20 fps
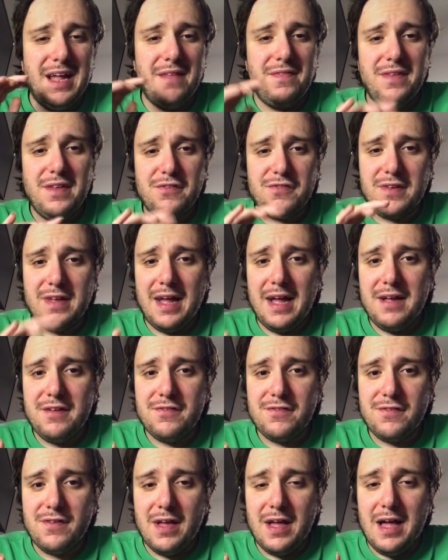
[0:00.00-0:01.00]
in this
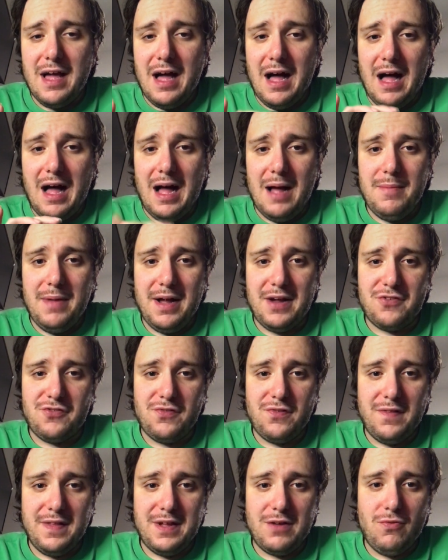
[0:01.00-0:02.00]
case, I'm
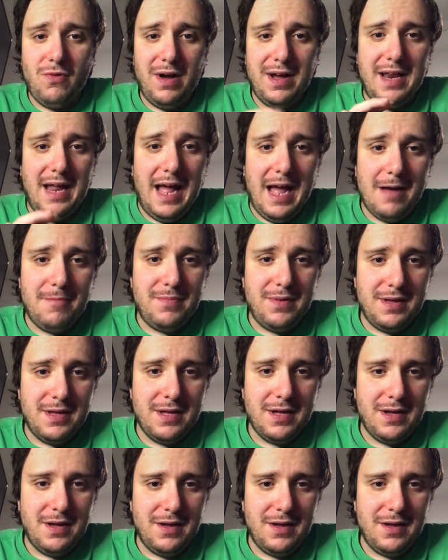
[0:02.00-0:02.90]
actually quite happy